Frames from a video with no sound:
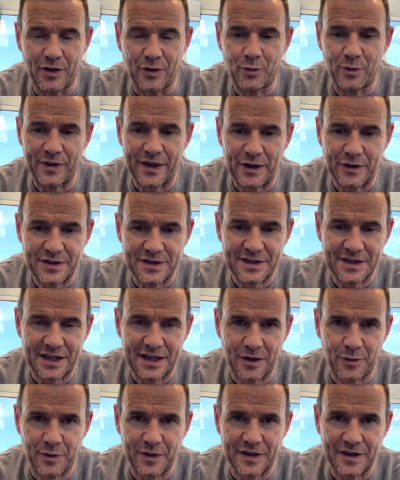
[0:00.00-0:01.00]
without
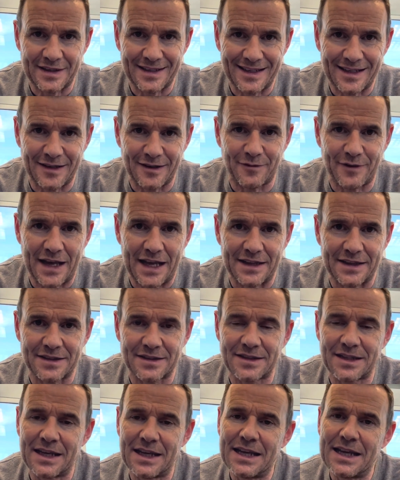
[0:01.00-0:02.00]
sitting with it in advance,